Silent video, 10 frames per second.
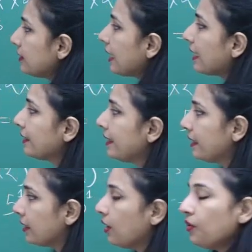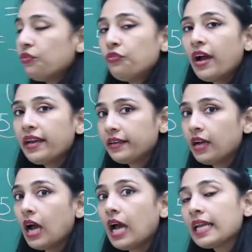second thing, find.
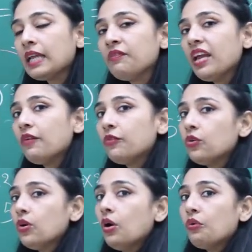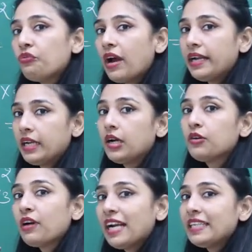Again we have to find.
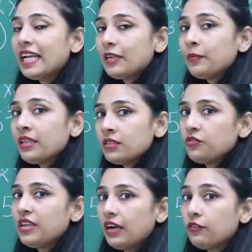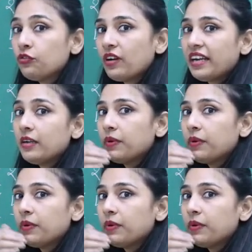Find, that means we have to find a